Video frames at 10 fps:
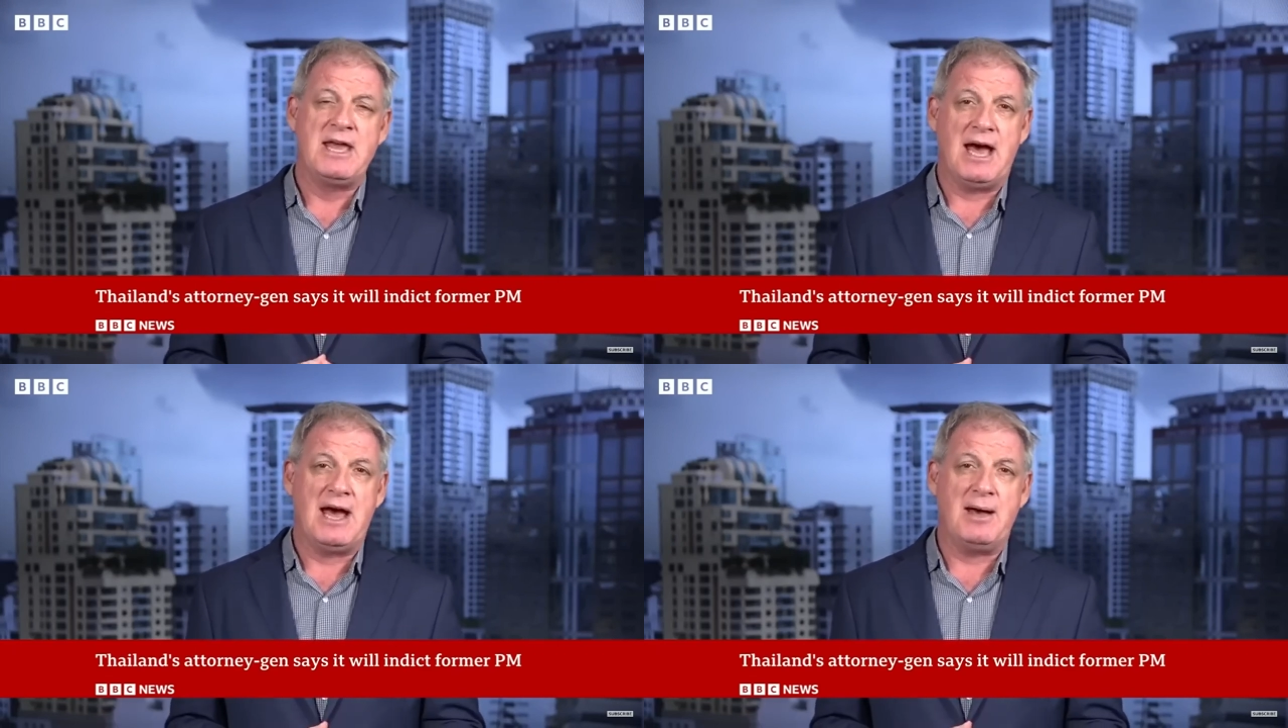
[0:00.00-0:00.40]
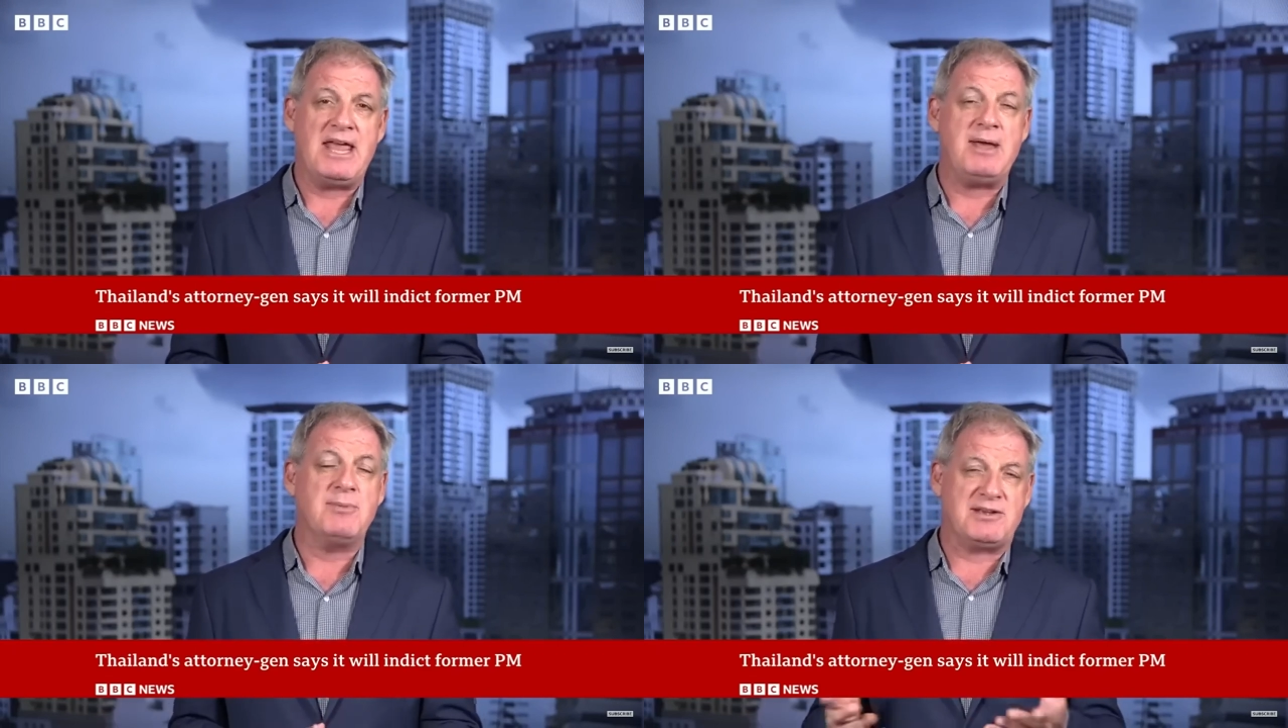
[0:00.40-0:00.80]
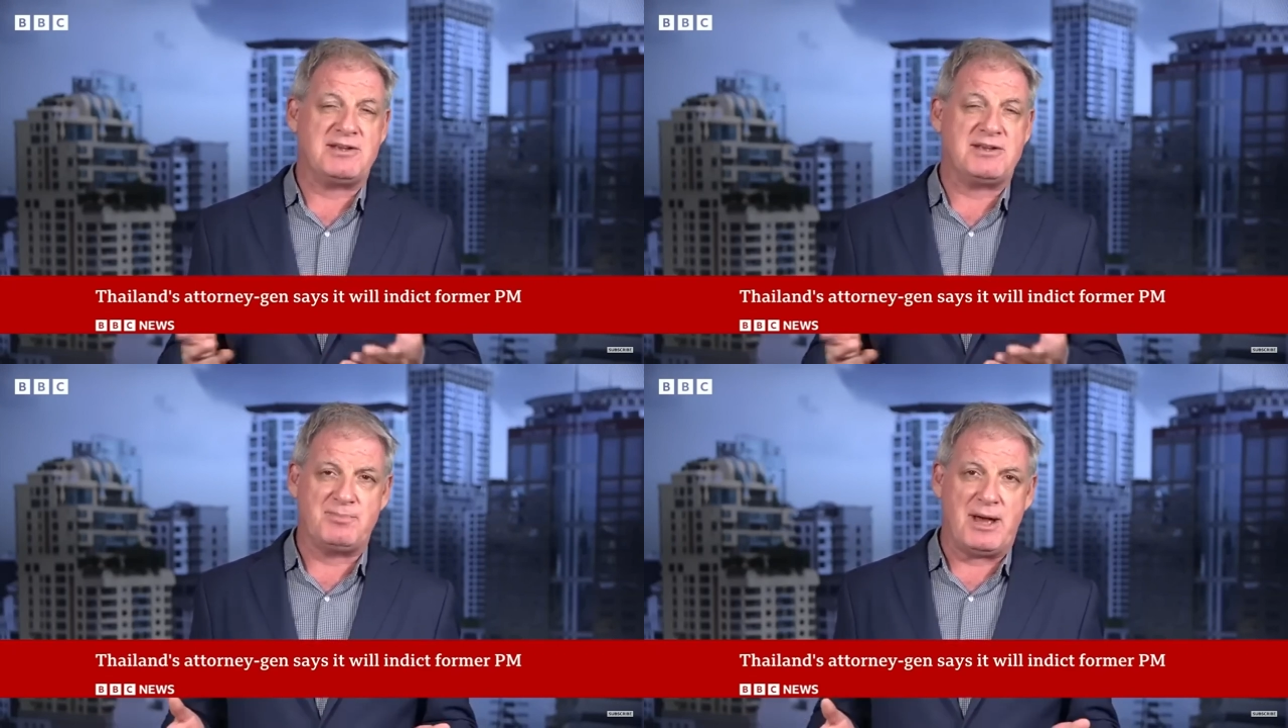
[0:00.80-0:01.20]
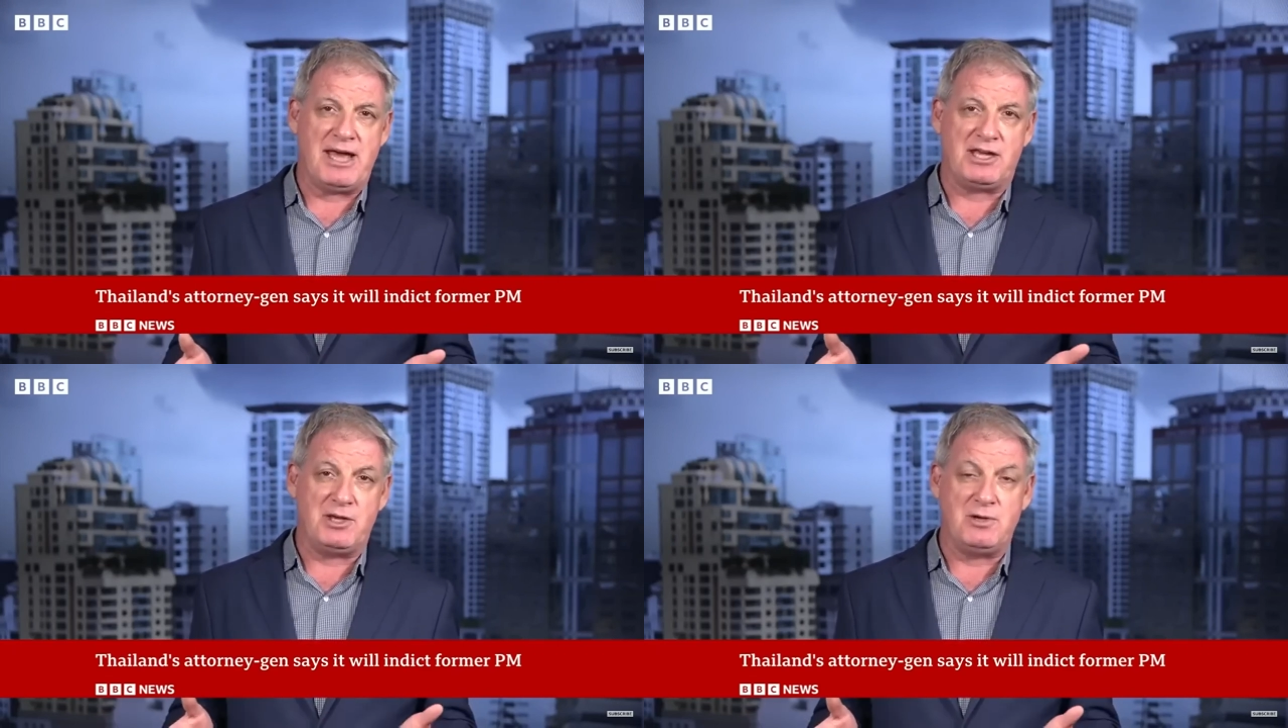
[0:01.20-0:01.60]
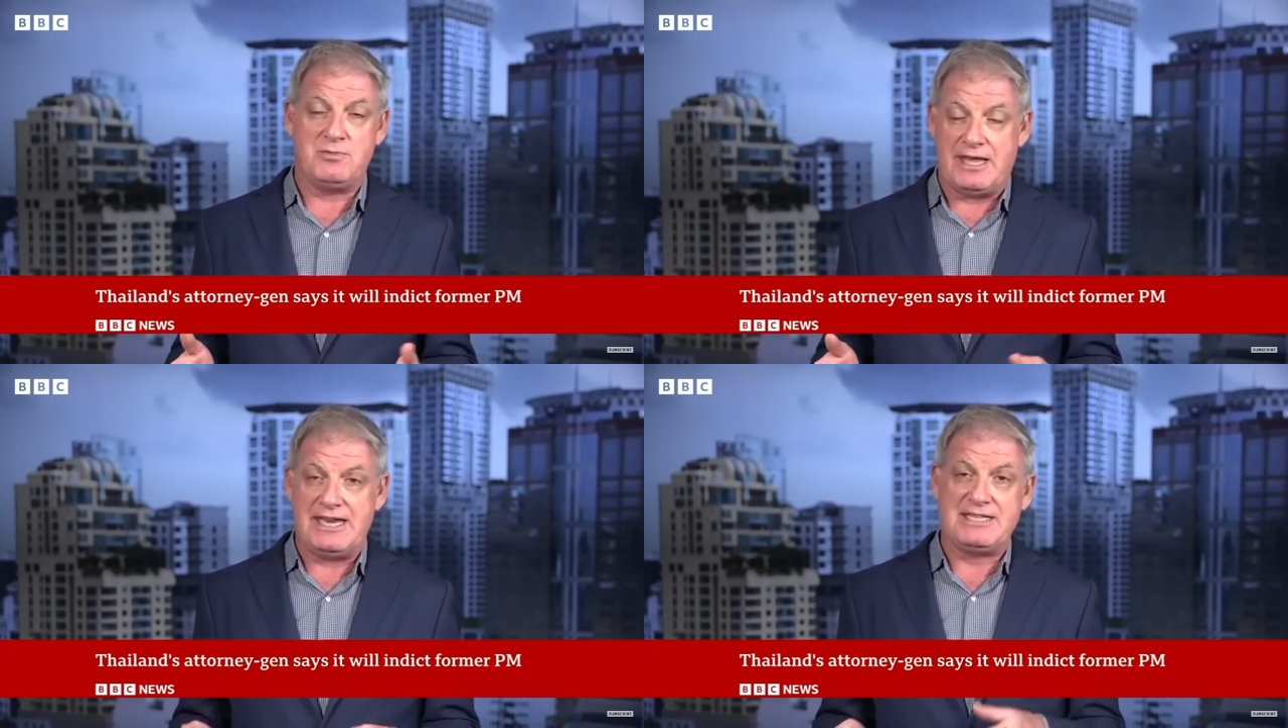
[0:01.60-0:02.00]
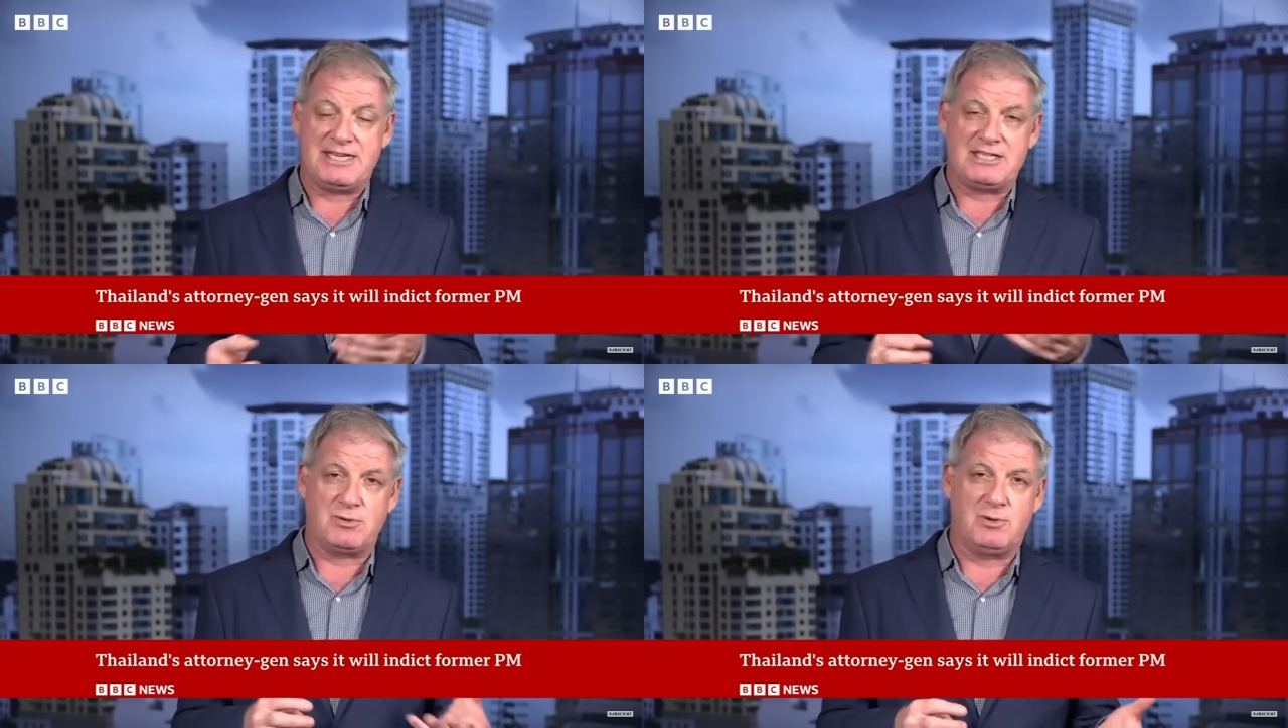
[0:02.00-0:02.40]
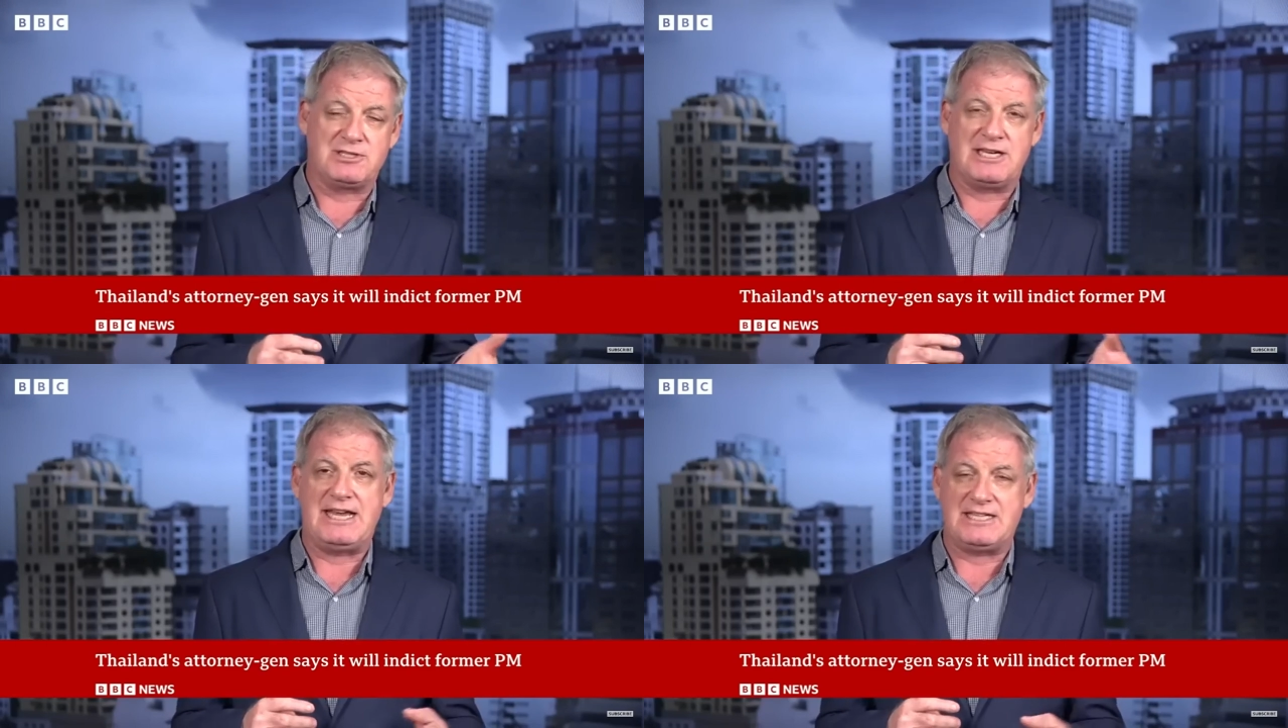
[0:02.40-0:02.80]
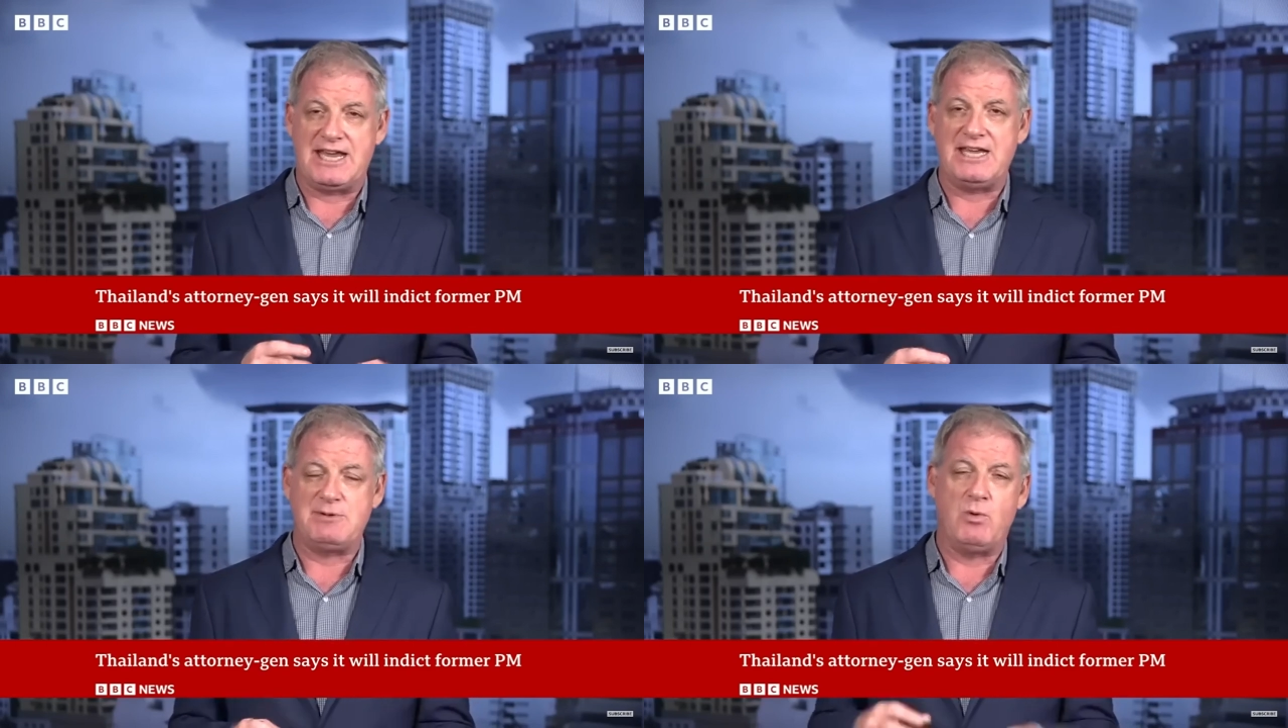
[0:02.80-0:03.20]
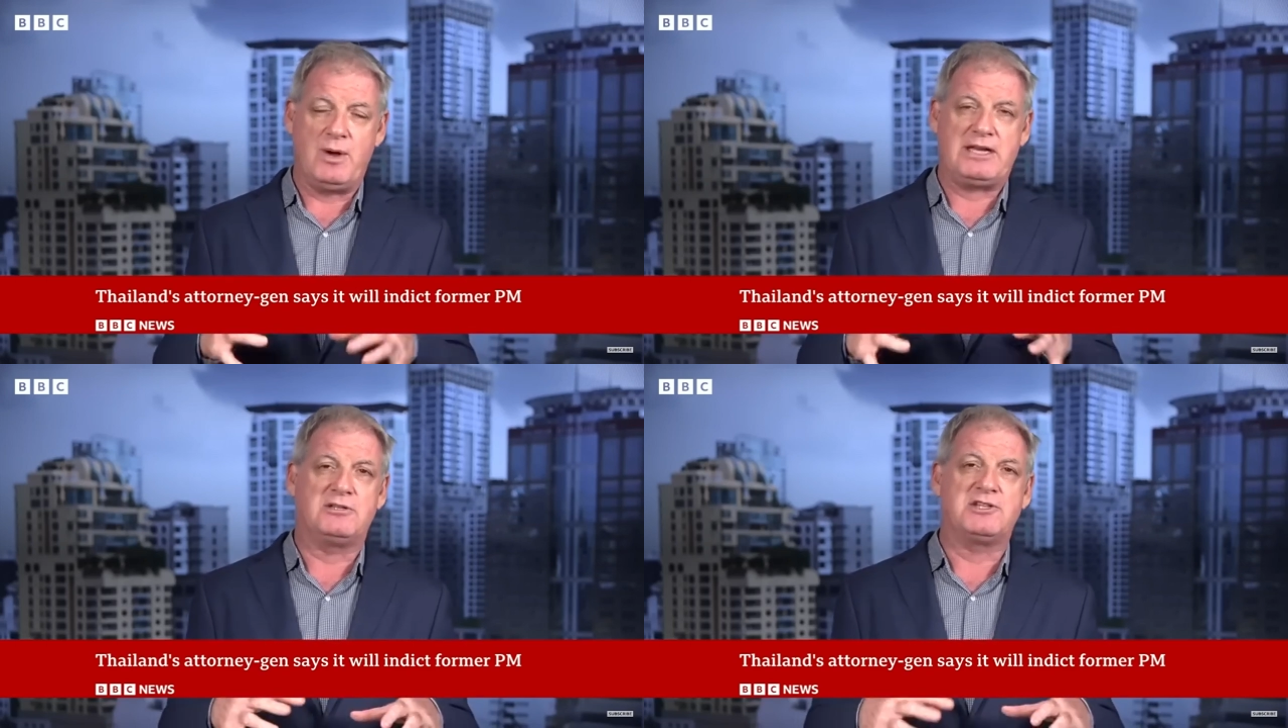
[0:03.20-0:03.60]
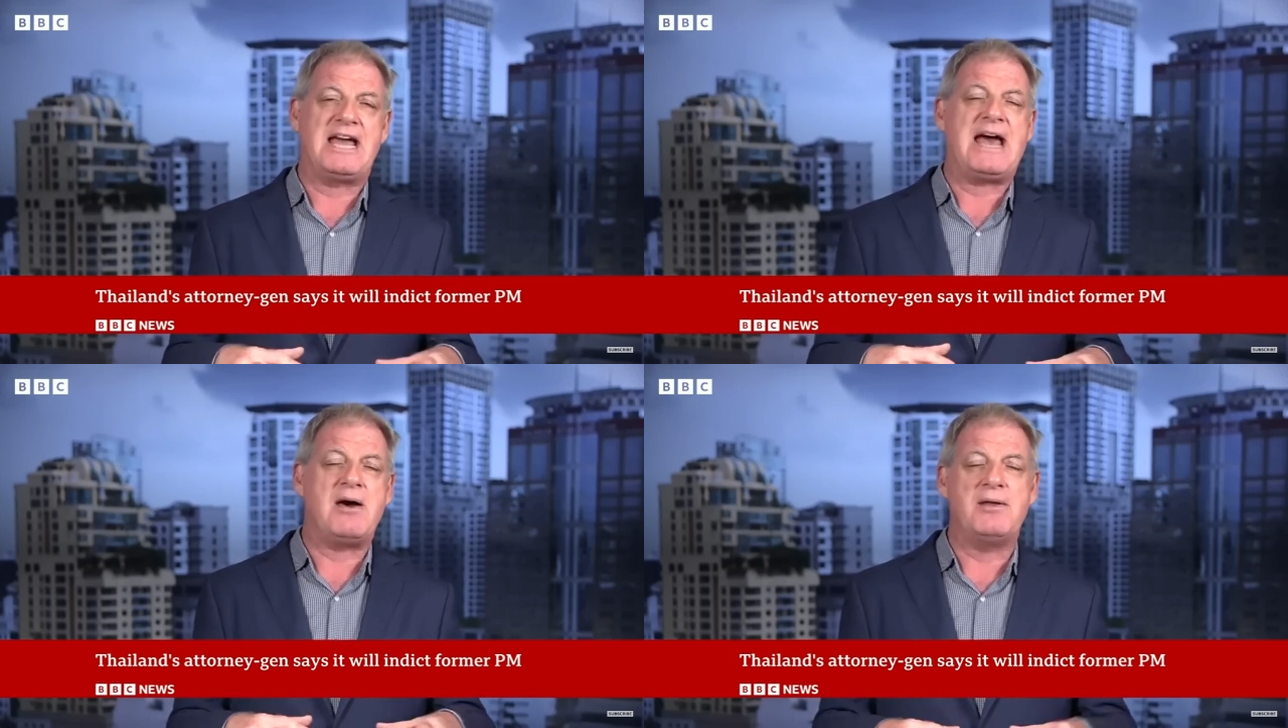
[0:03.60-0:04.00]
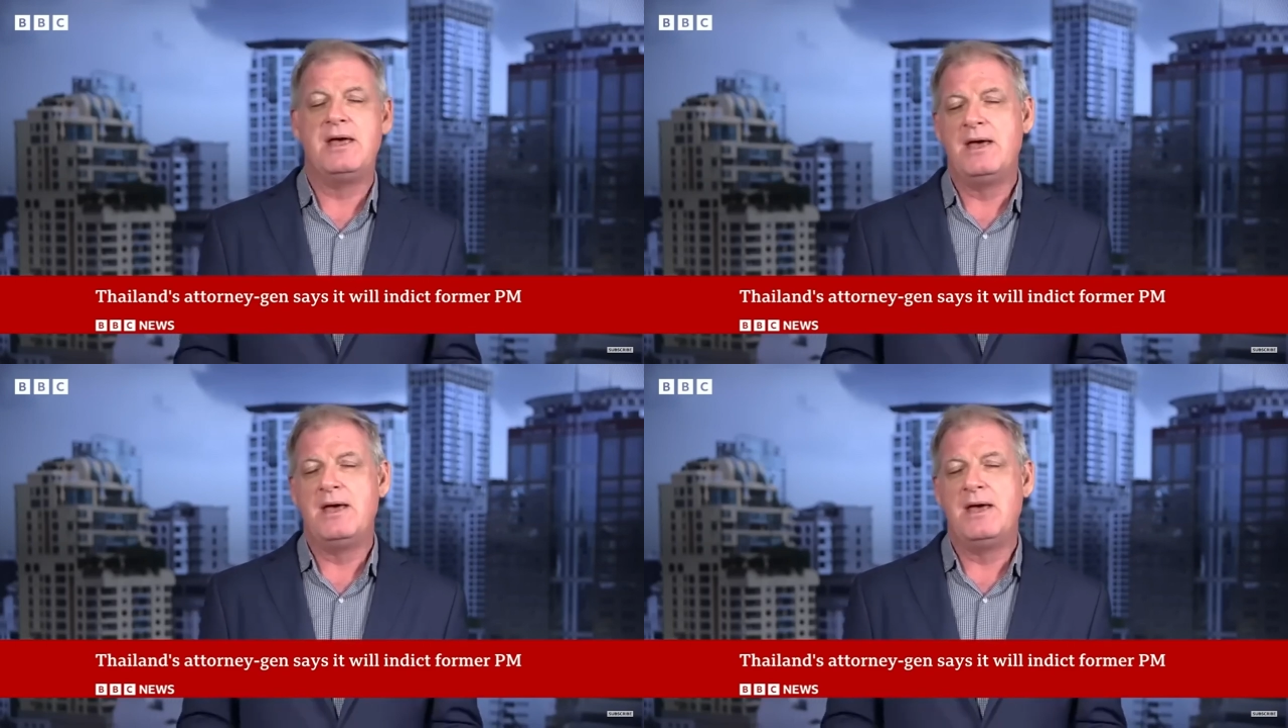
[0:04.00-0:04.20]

Um, he was ousted by a coup, then his sister was later. He's been whittled down